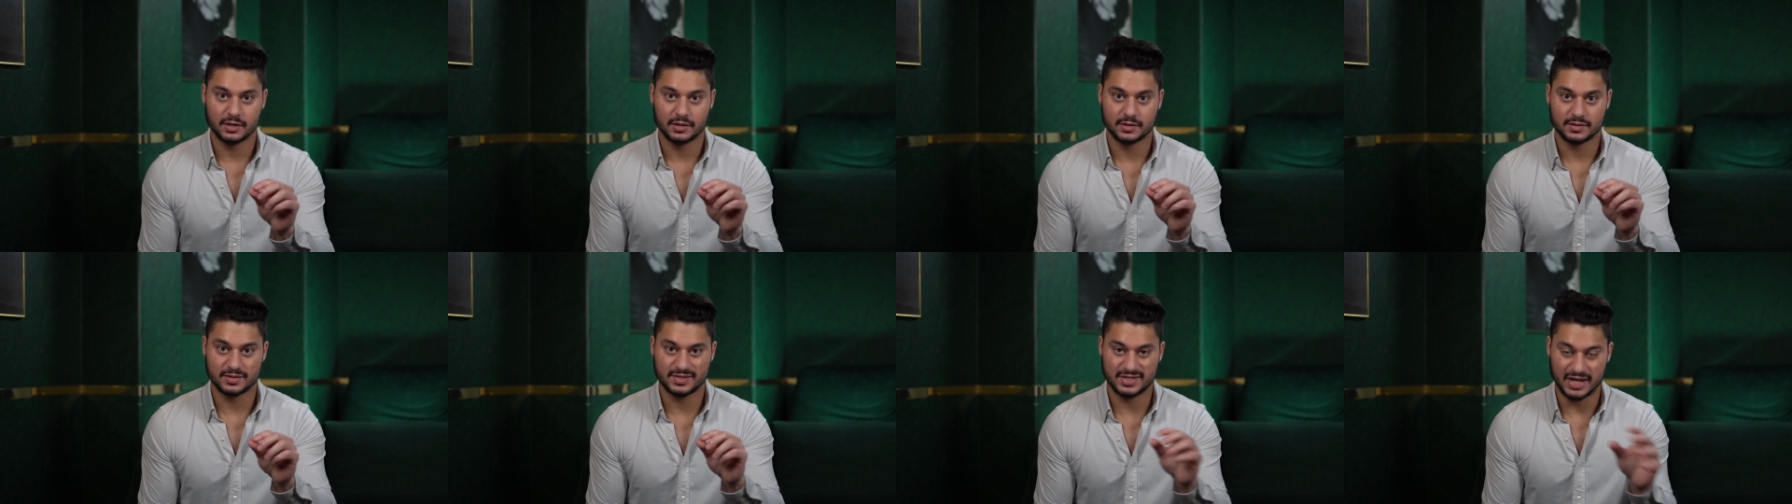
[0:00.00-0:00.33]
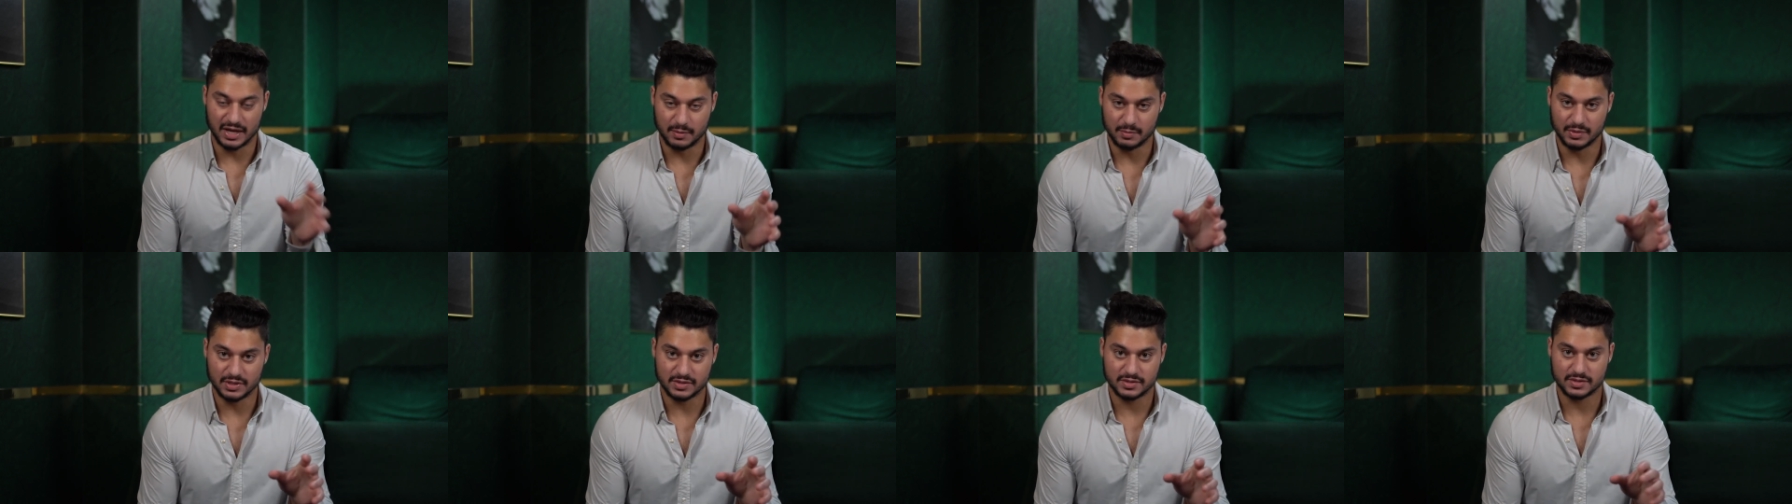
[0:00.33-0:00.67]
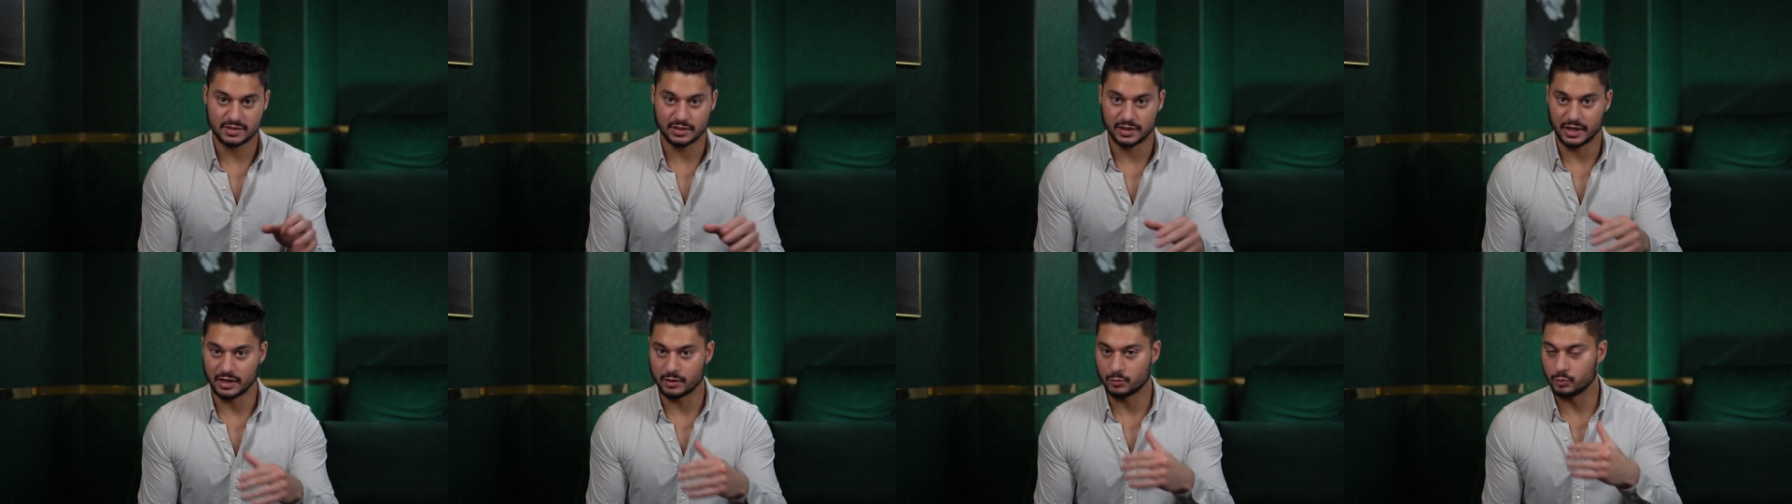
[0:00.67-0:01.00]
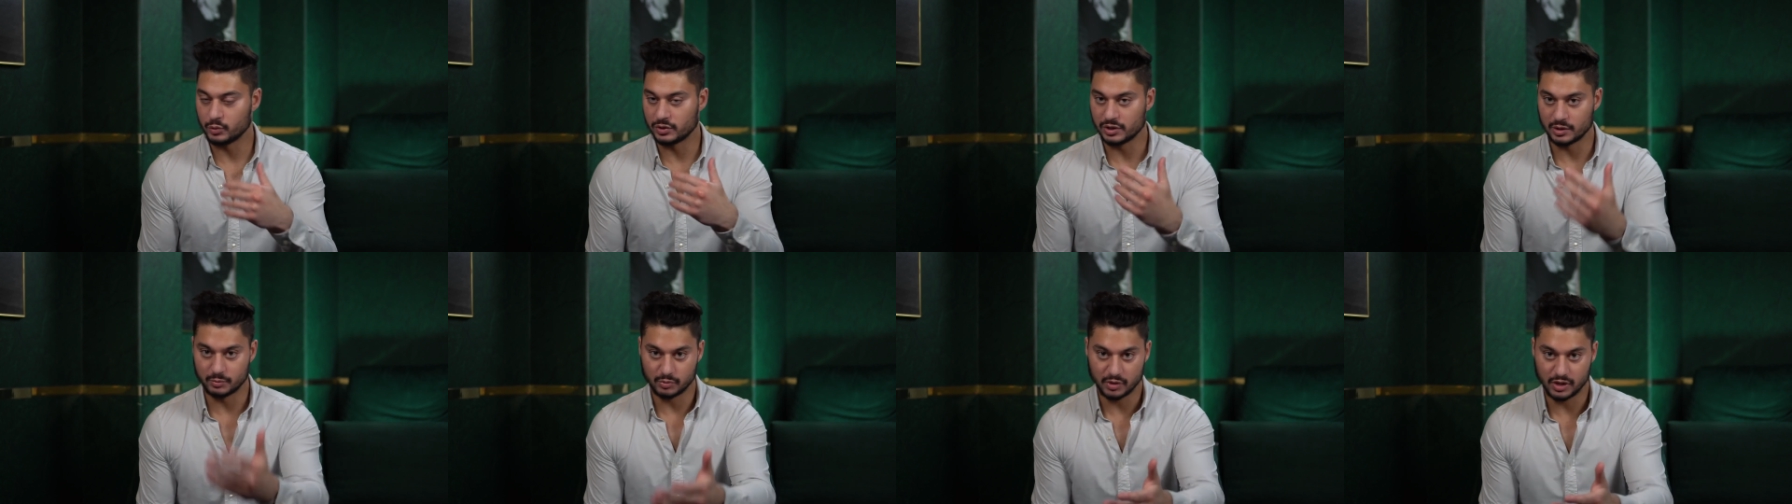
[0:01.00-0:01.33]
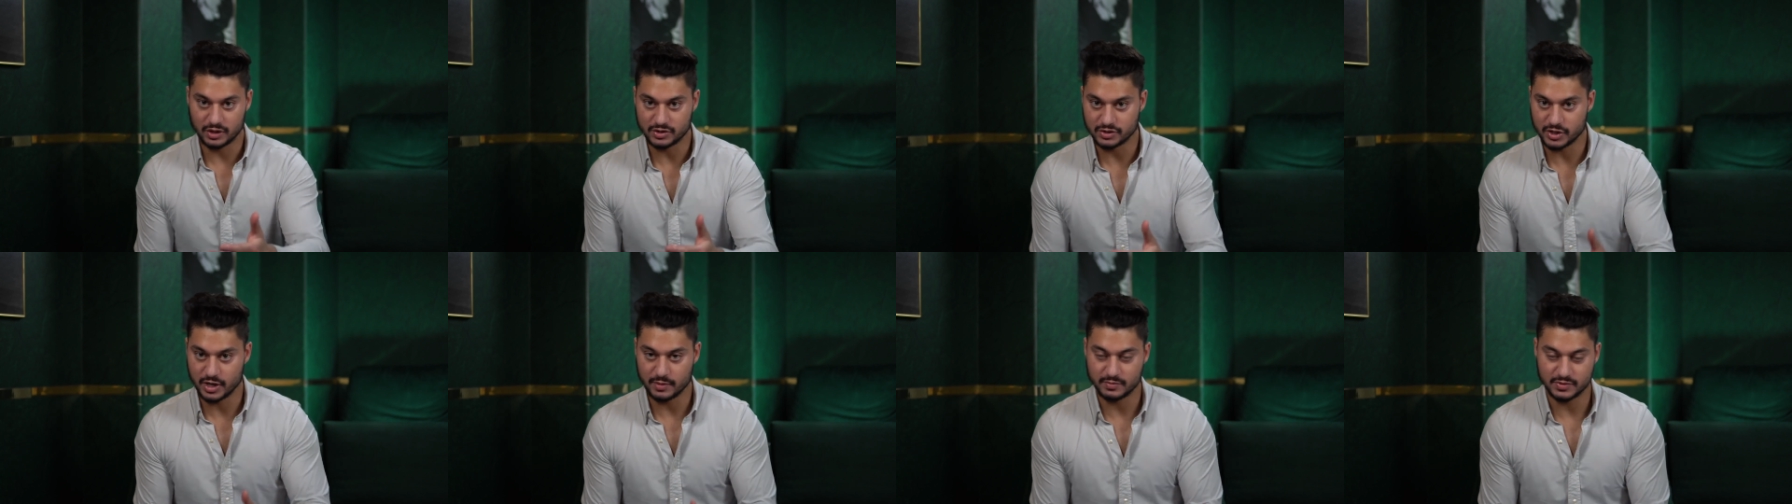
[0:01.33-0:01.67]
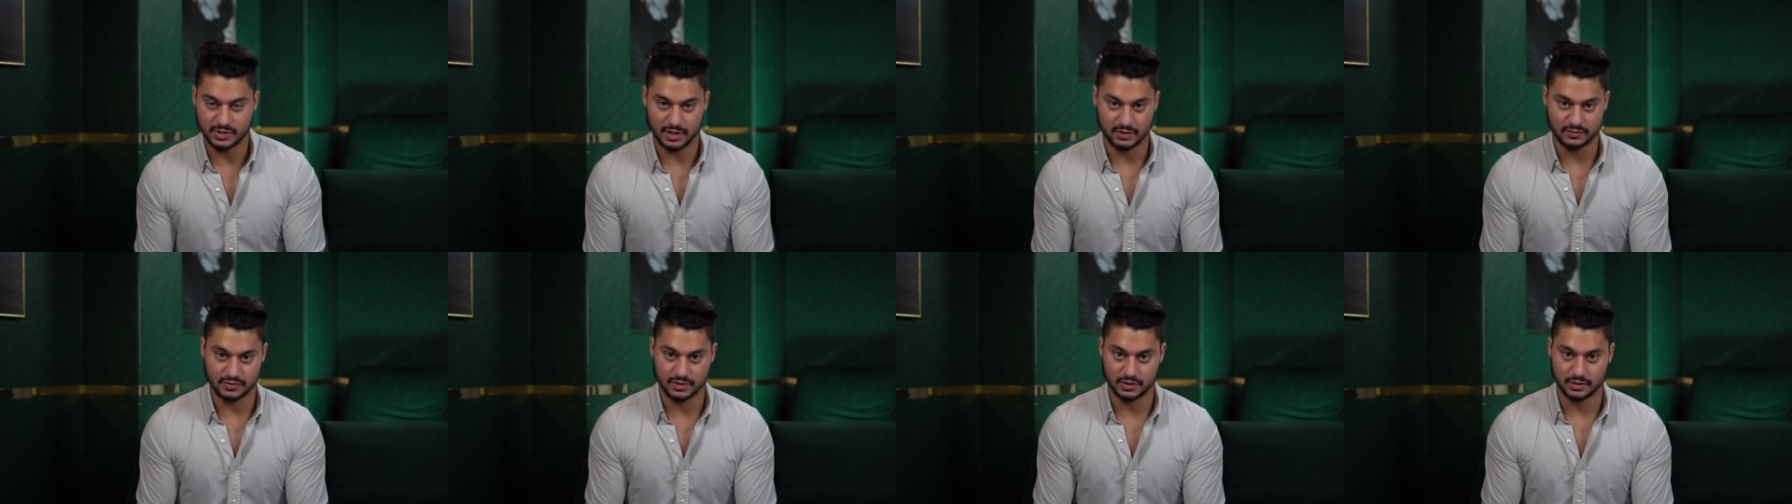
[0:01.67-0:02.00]
statements, like when LeBron James
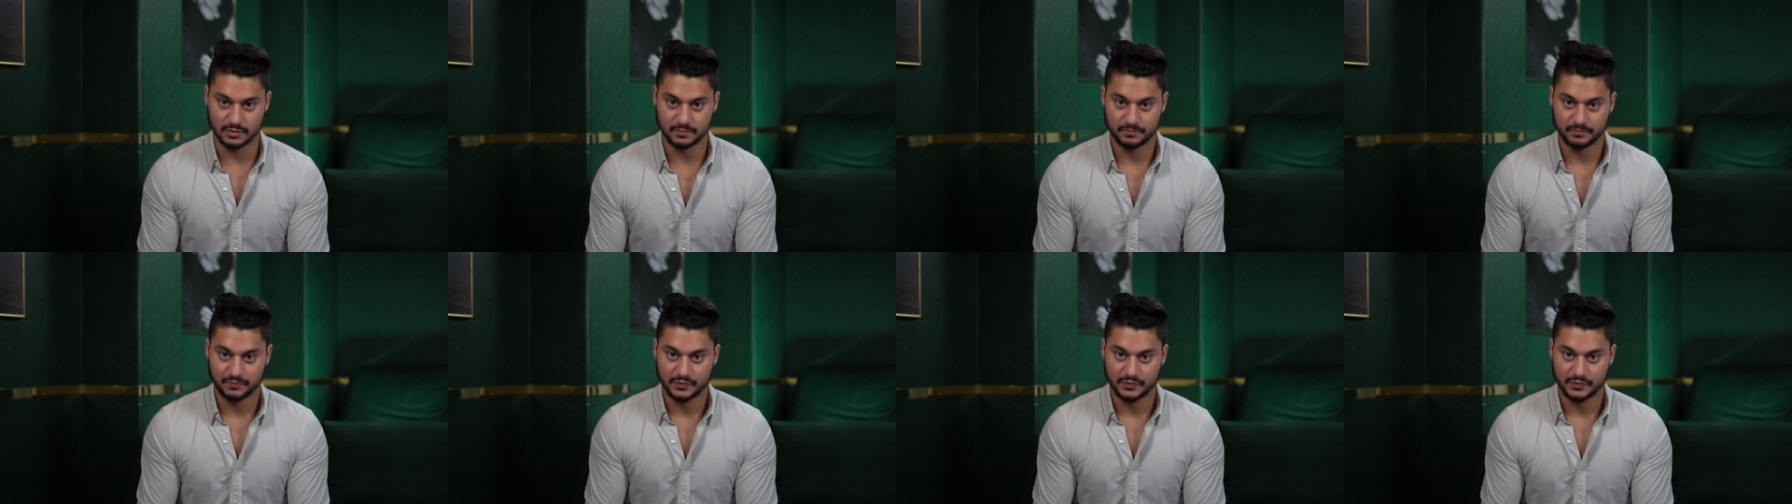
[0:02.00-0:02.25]
gives a